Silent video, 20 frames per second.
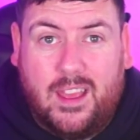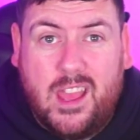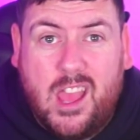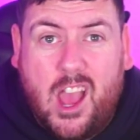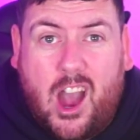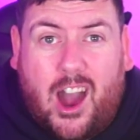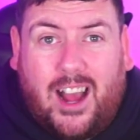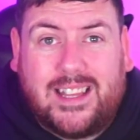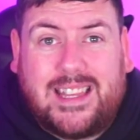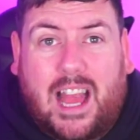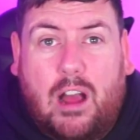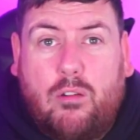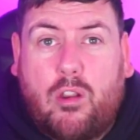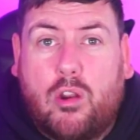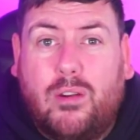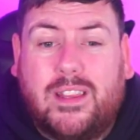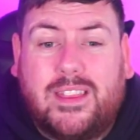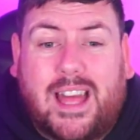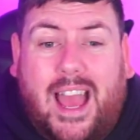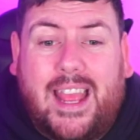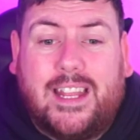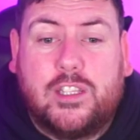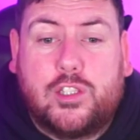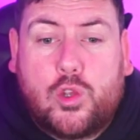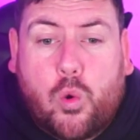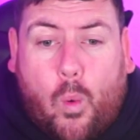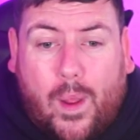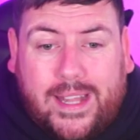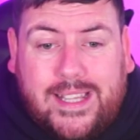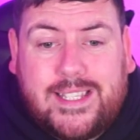I downloaded that in
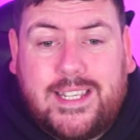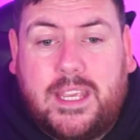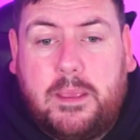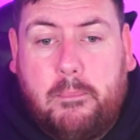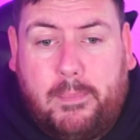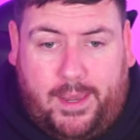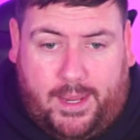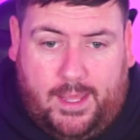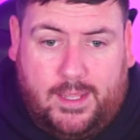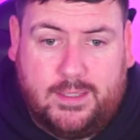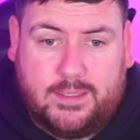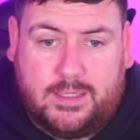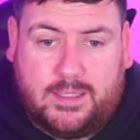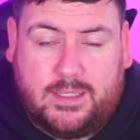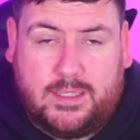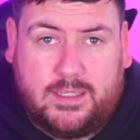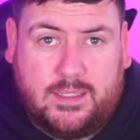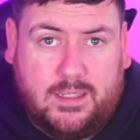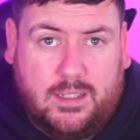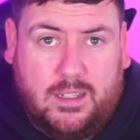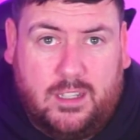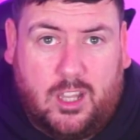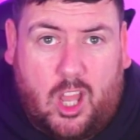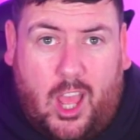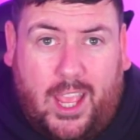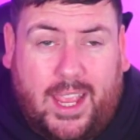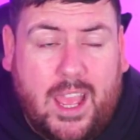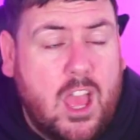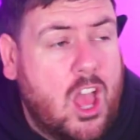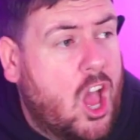20 minutes. Like,
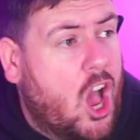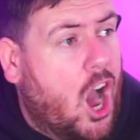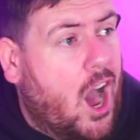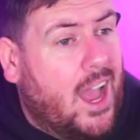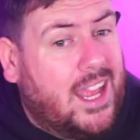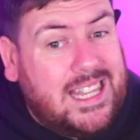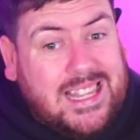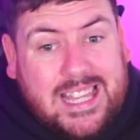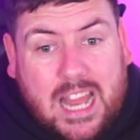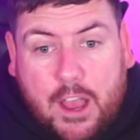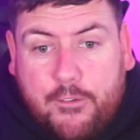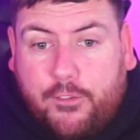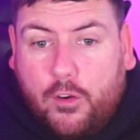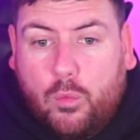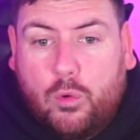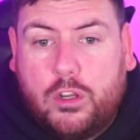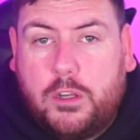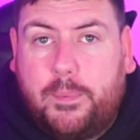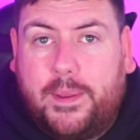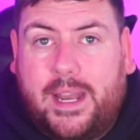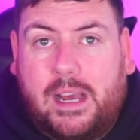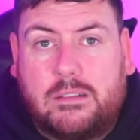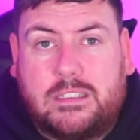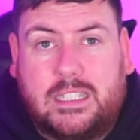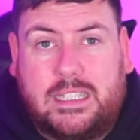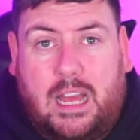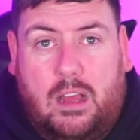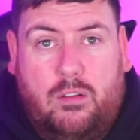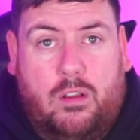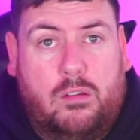I never would have been able to
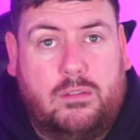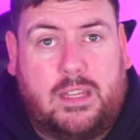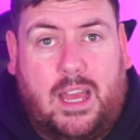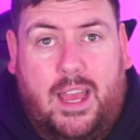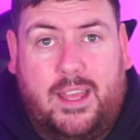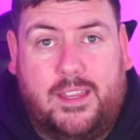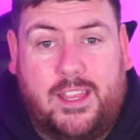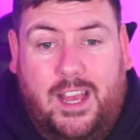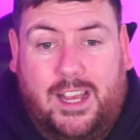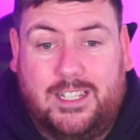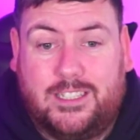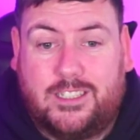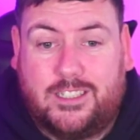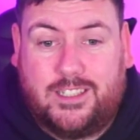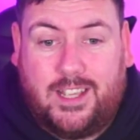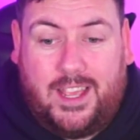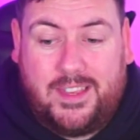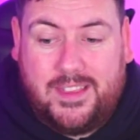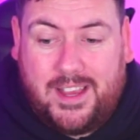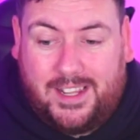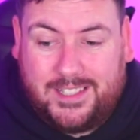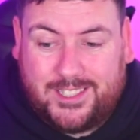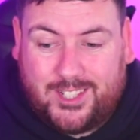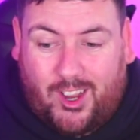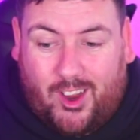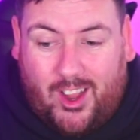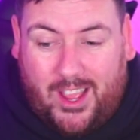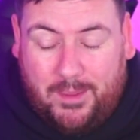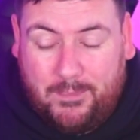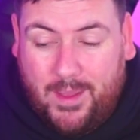download that in that
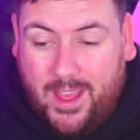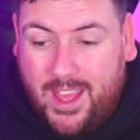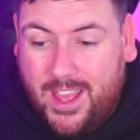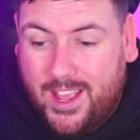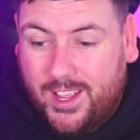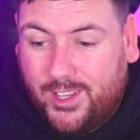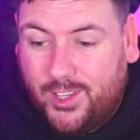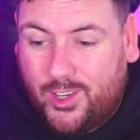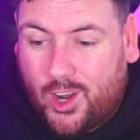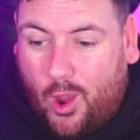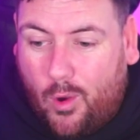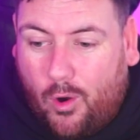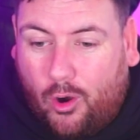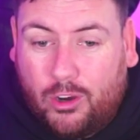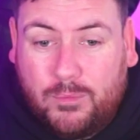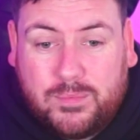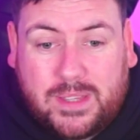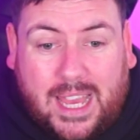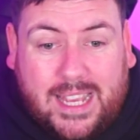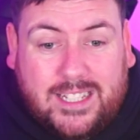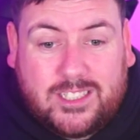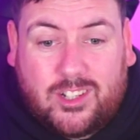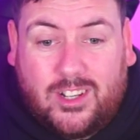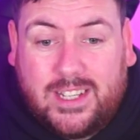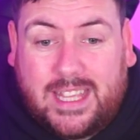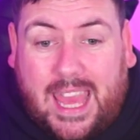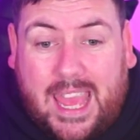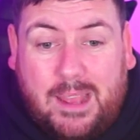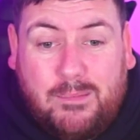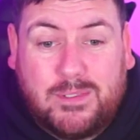time. Updates on
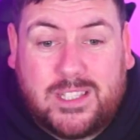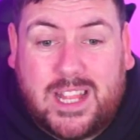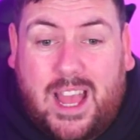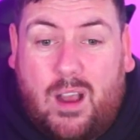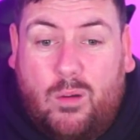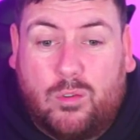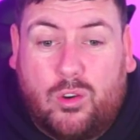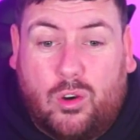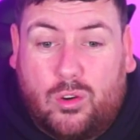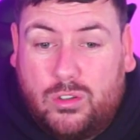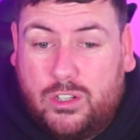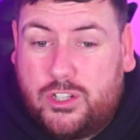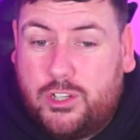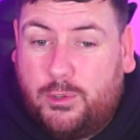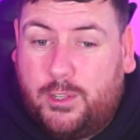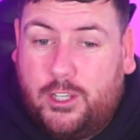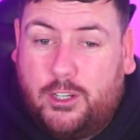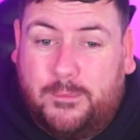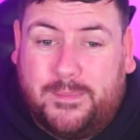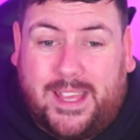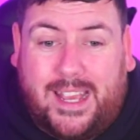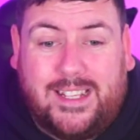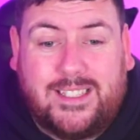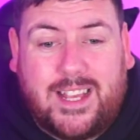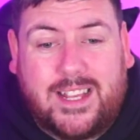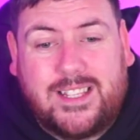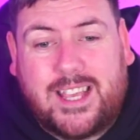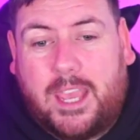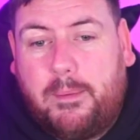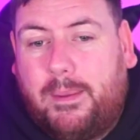games now, Call of Duty updates, they
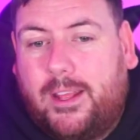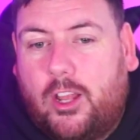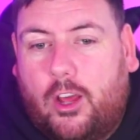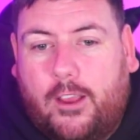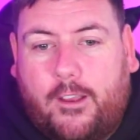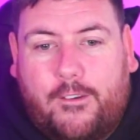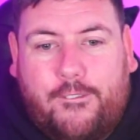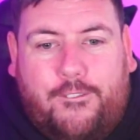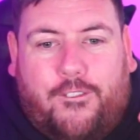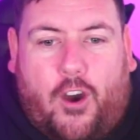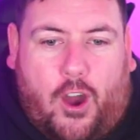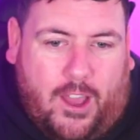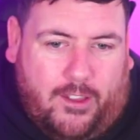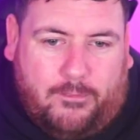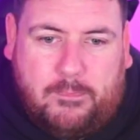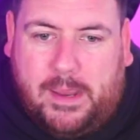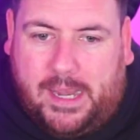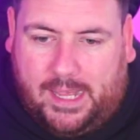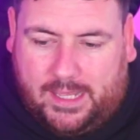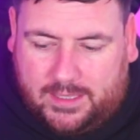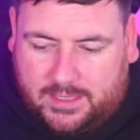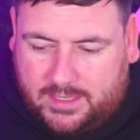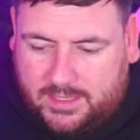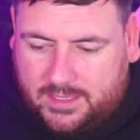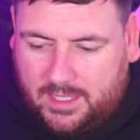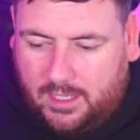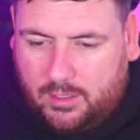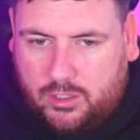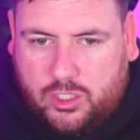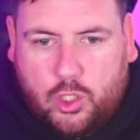take me like 5 minutes,
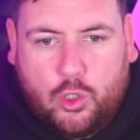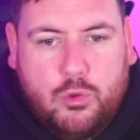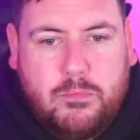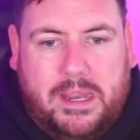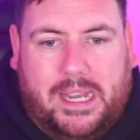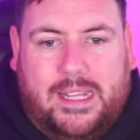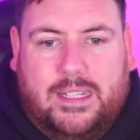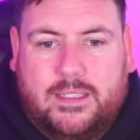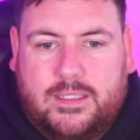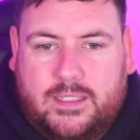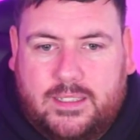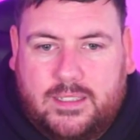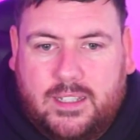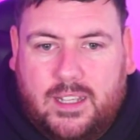2 minutes,